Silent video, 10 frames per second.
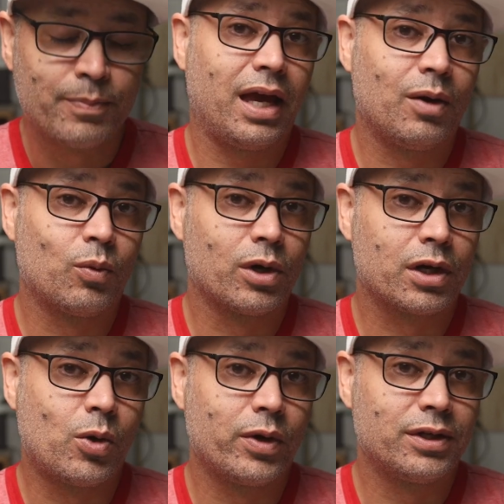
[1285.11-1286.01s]
And
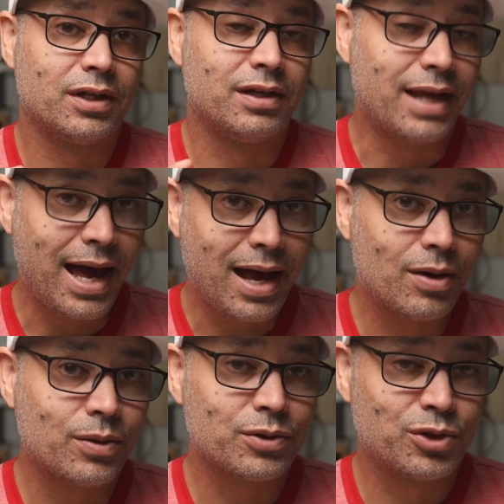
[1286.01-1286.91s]
we're going to
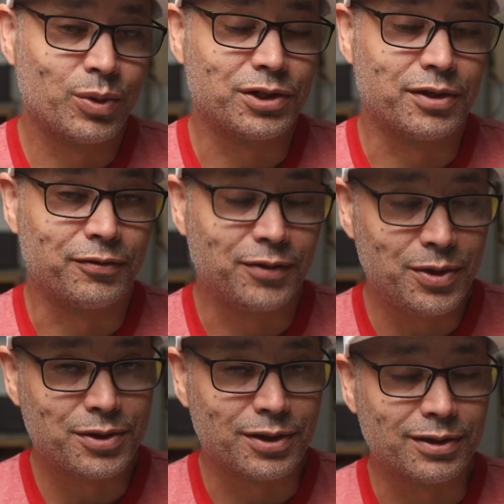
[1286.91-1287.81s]
now switch to
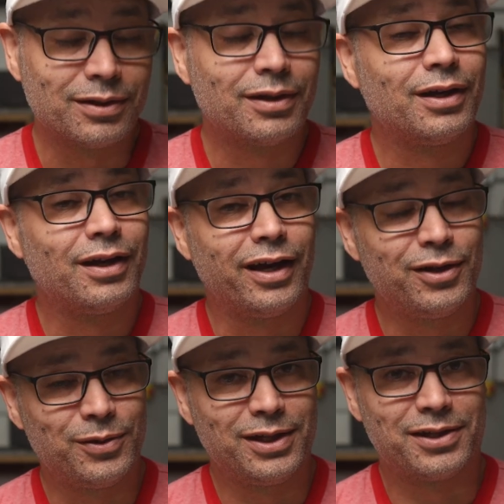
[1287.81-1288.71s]
Fusion
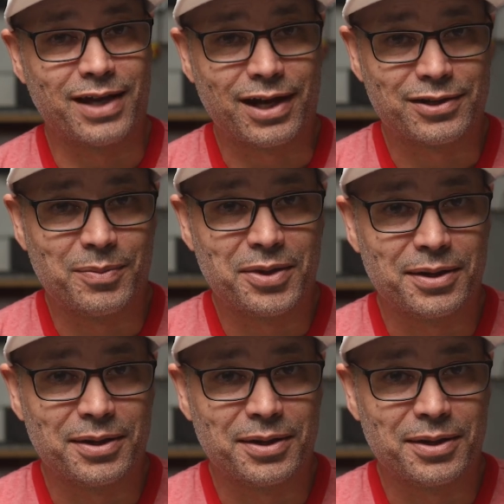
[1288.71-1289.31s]
and do the exact same